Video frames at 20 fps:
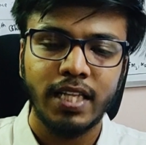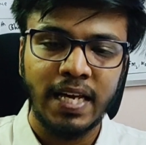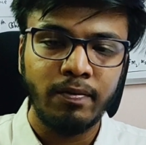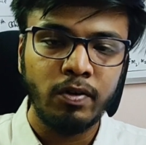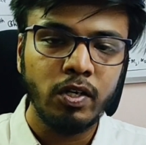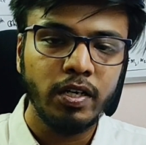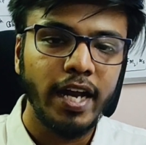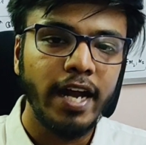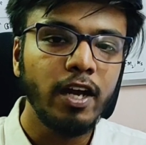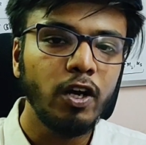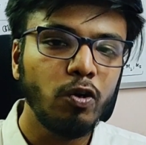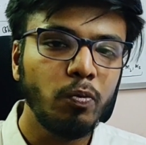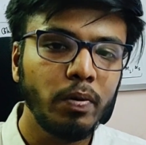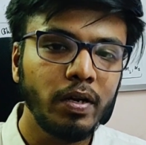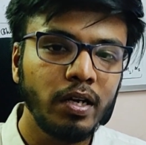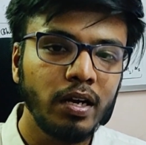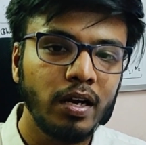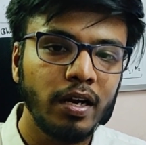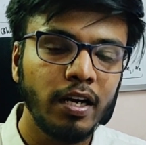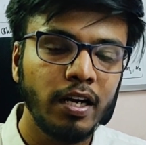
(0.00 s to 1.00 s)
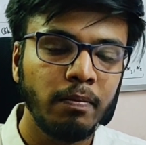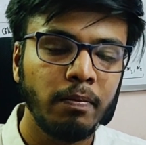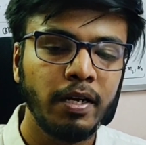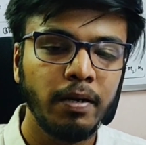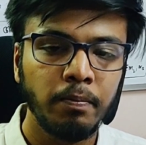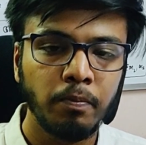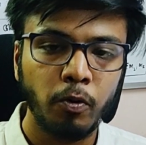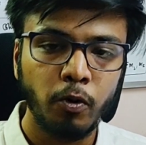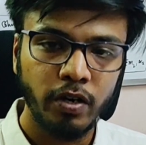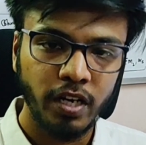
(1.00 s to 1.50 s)
they would tend to be a
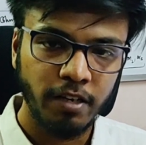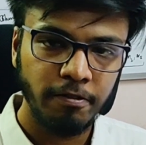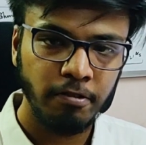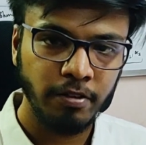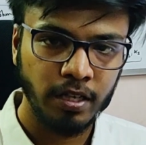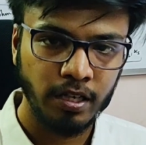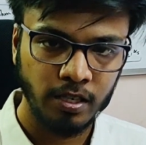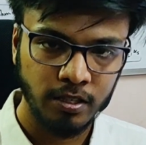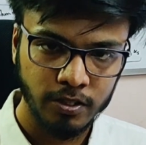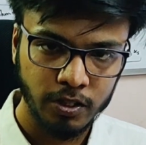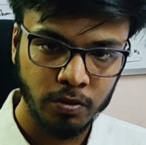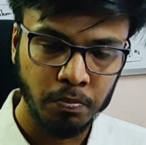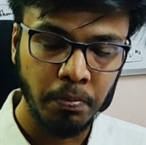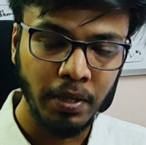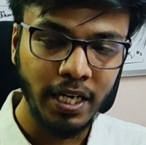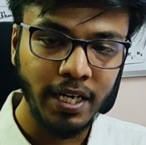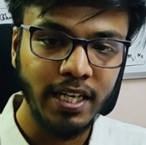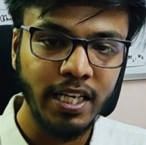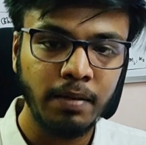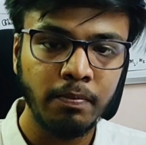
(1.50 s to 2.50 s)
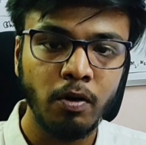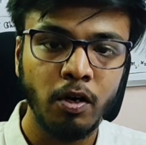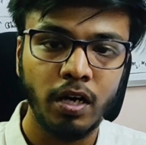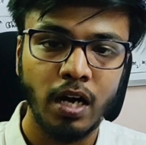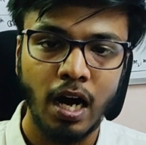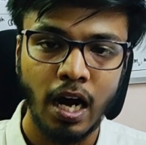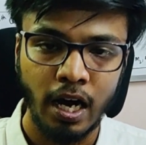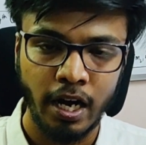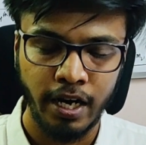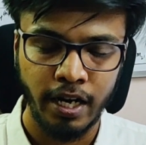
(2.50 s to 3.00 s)
little bit more difficult, so medium
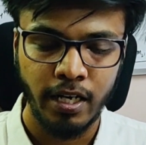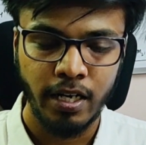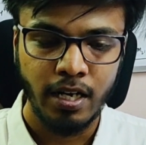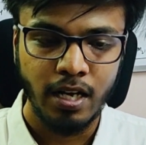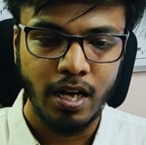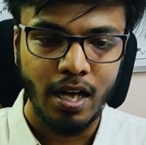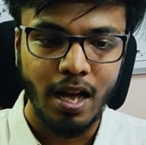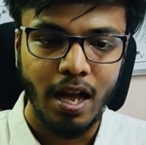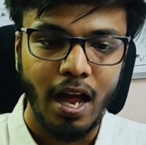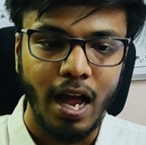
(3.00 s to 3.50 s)
or hard.